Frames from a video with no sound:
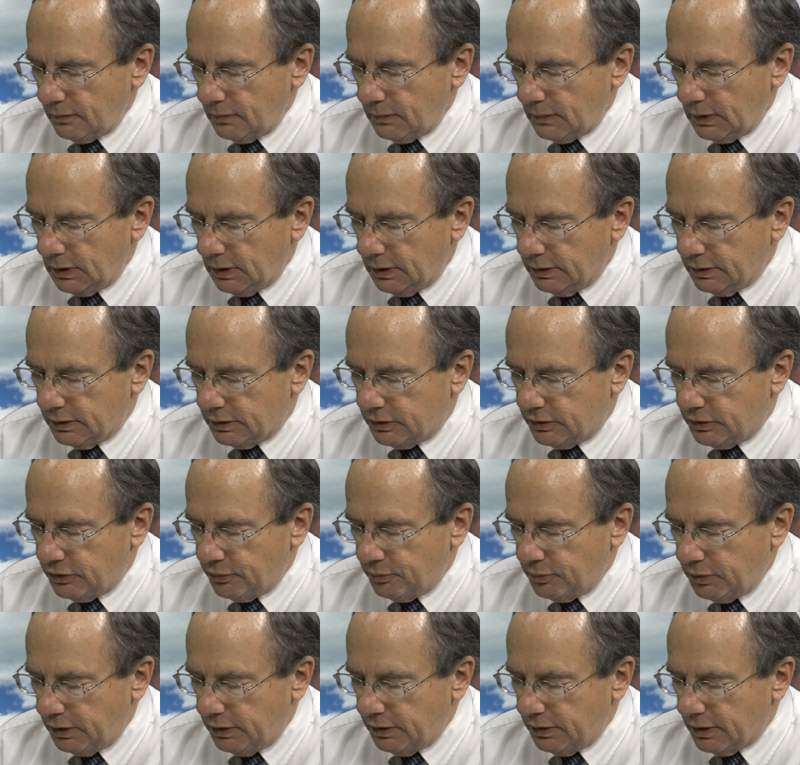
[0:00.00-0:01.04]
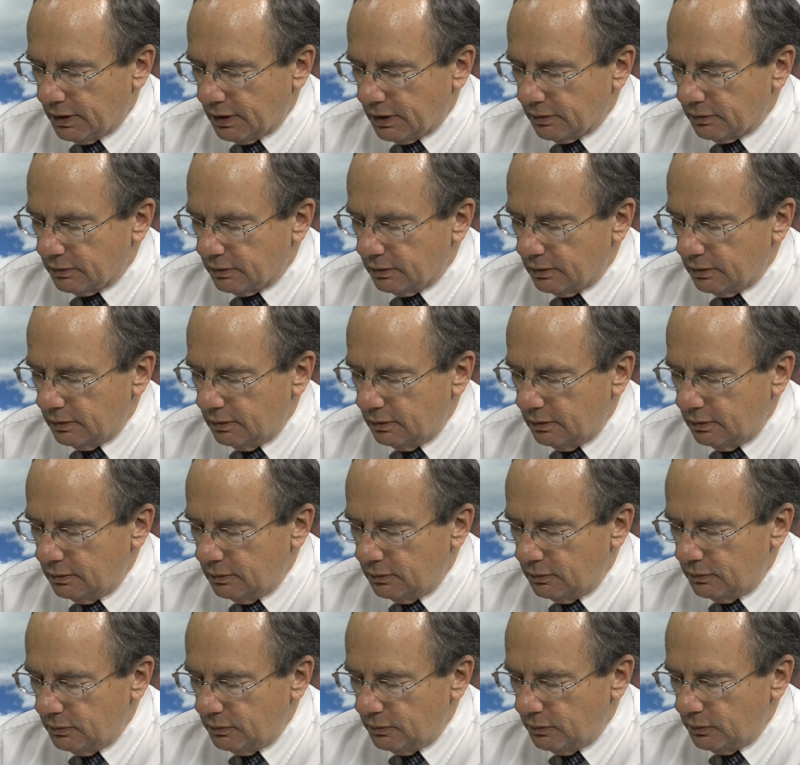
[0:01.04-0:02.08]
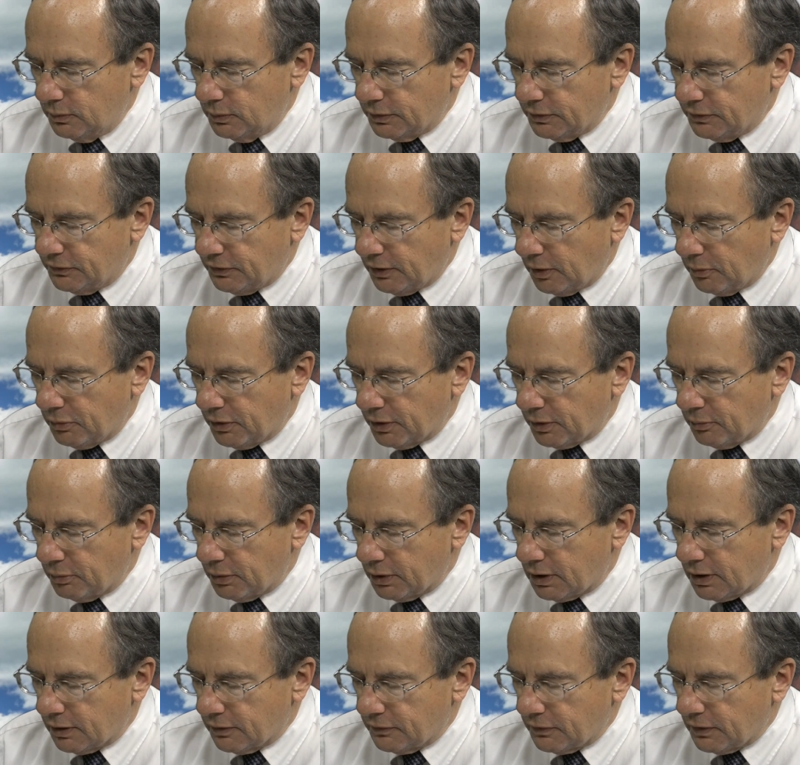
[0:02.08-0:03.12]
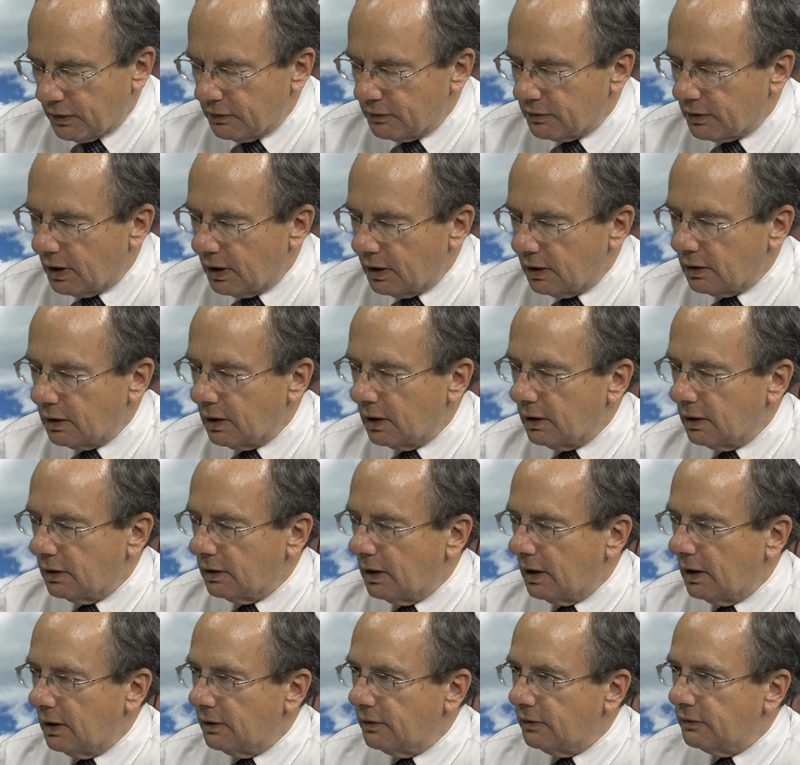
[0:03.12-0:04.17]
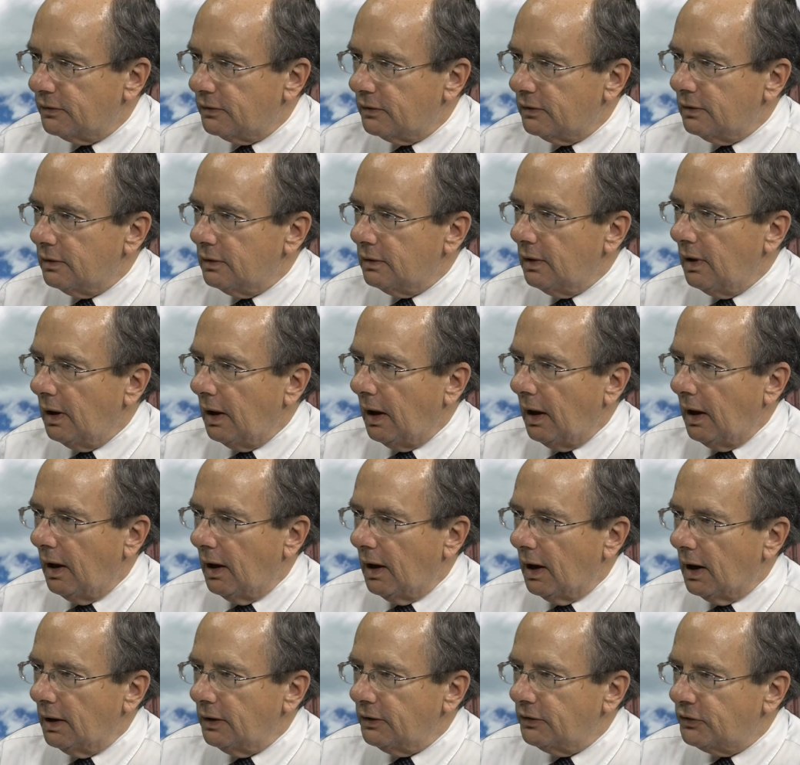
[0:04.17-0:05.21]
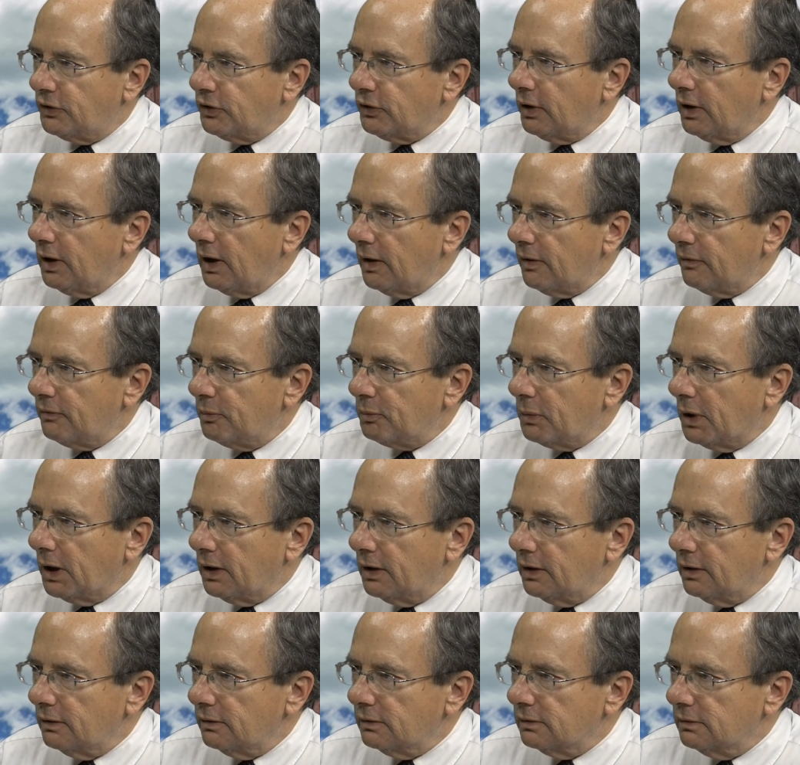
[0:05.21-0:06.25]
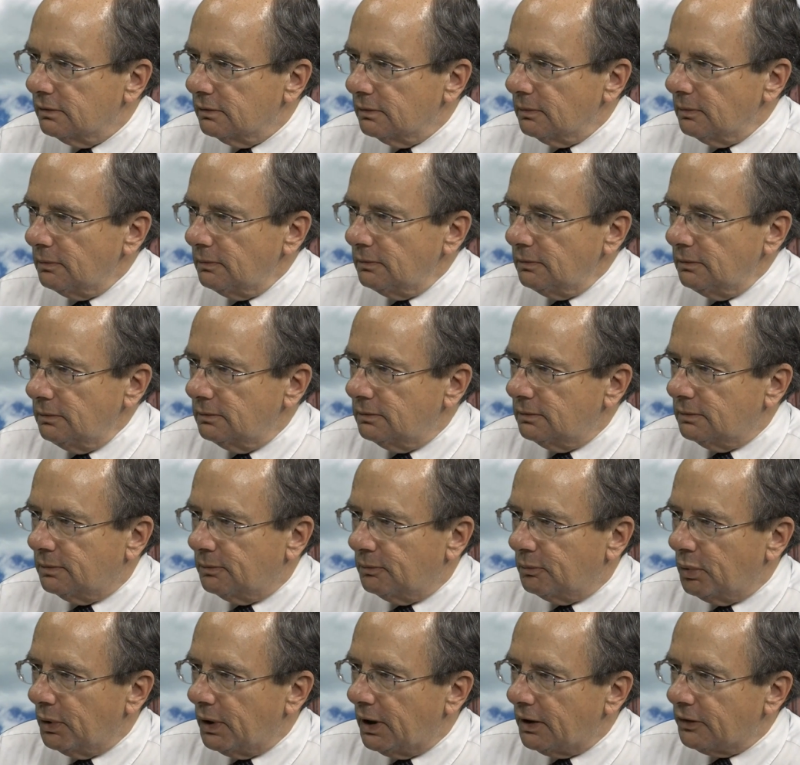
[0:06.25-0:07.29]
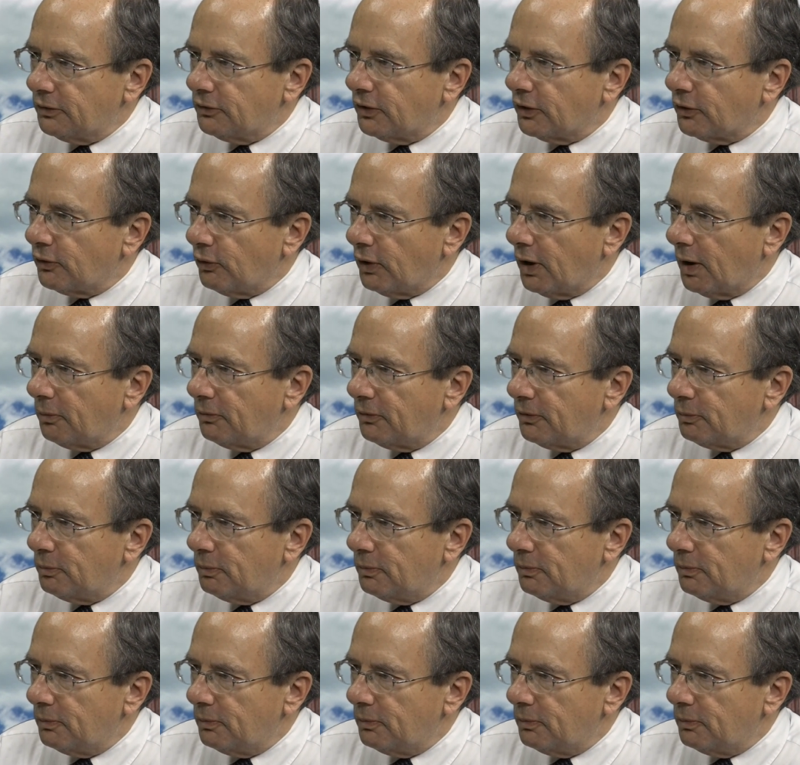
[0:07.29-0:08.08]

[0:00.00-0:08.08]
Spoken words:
to me that was something, because I still have my plastic wrapped